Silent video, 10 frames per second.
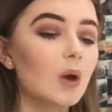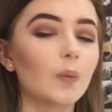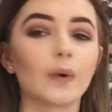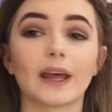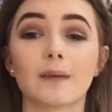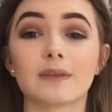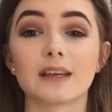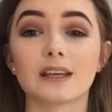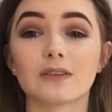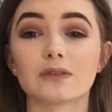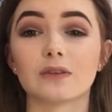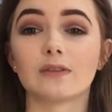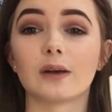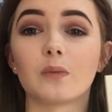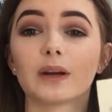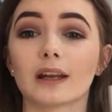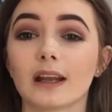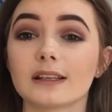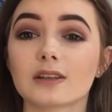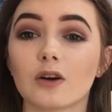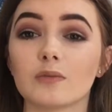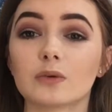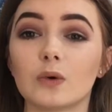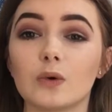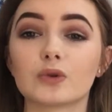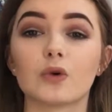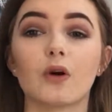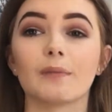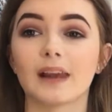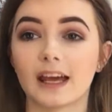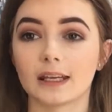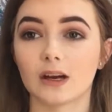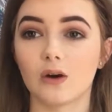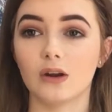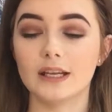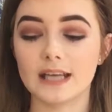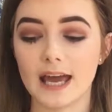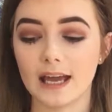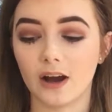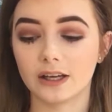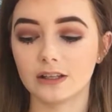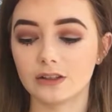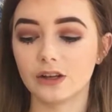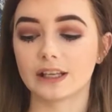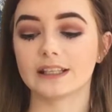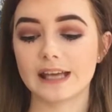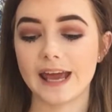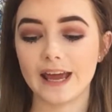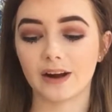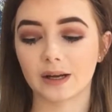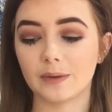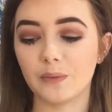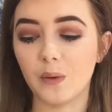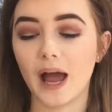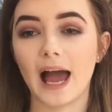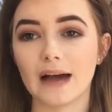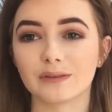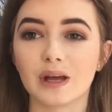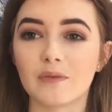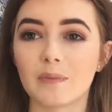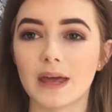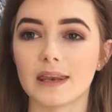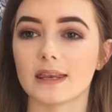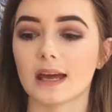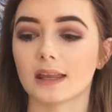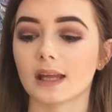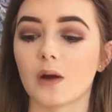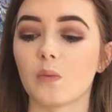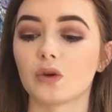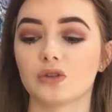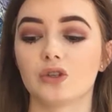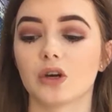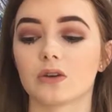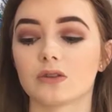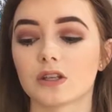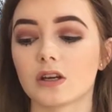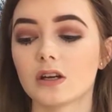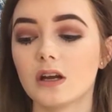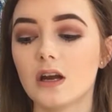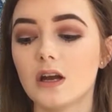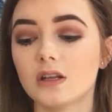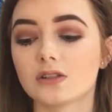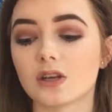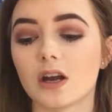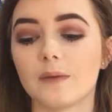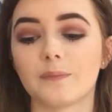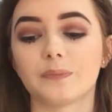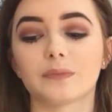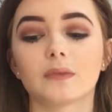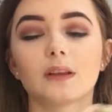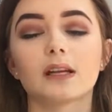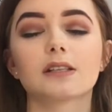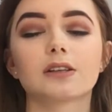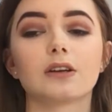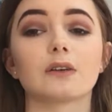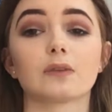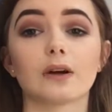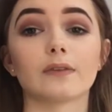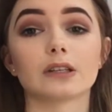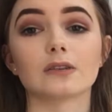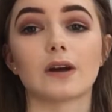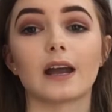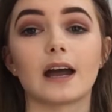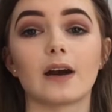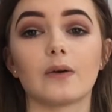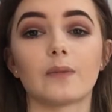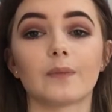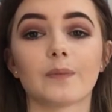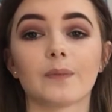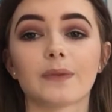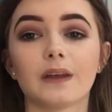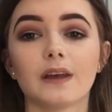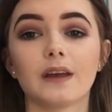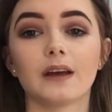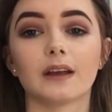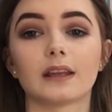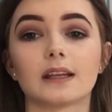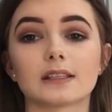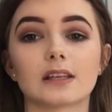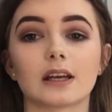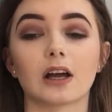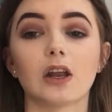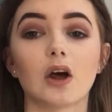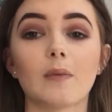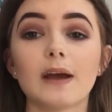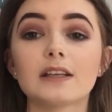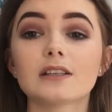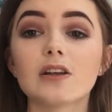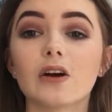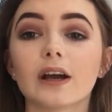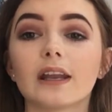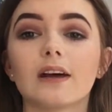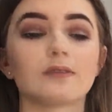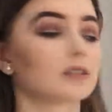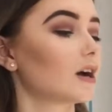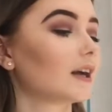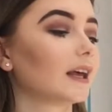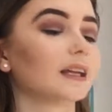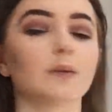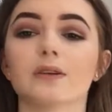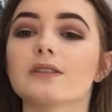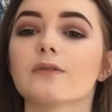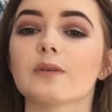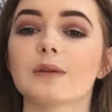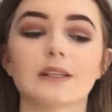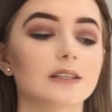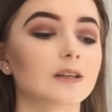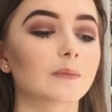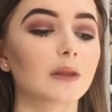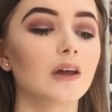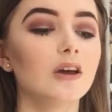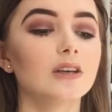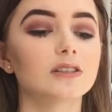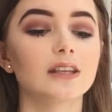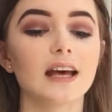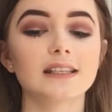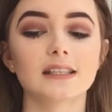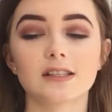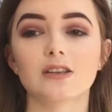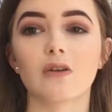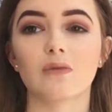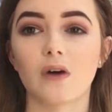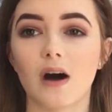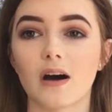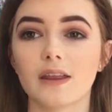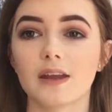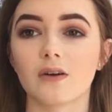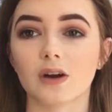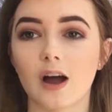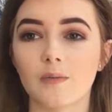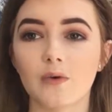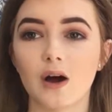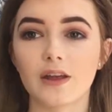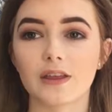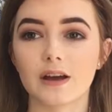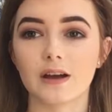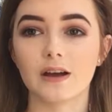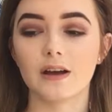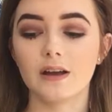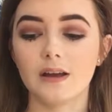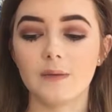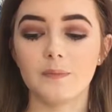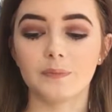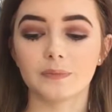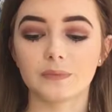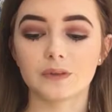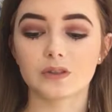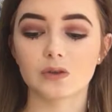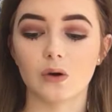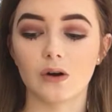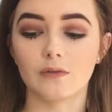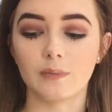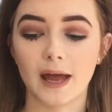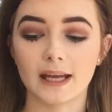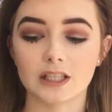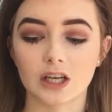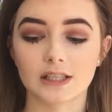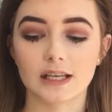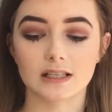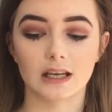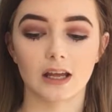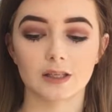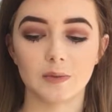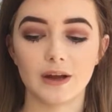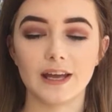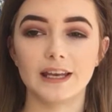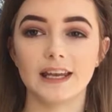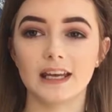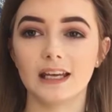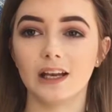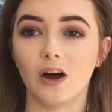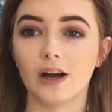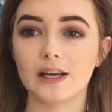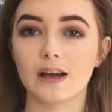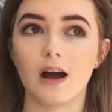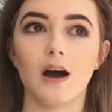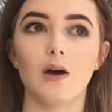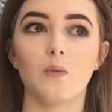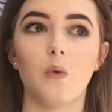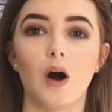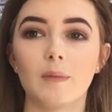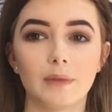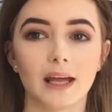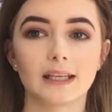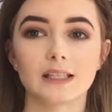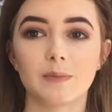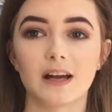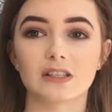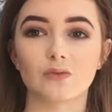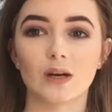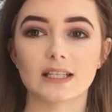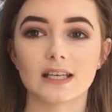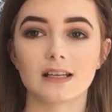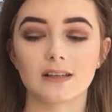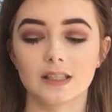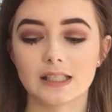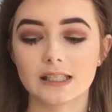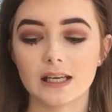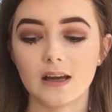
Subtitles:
When I am thinking of sort of like when I'd like to go abroad, or I'm planning a holiday, I can look into here. I could be, where haven't I been and I want to go to. So this took forever to write out. And that's a lot of pages long, and I've just highlighted the ones I've already been to. So that's it so far. There are a couple other sort of page ideas I'd like to put in here, like what I'm planning to pack to Reading, because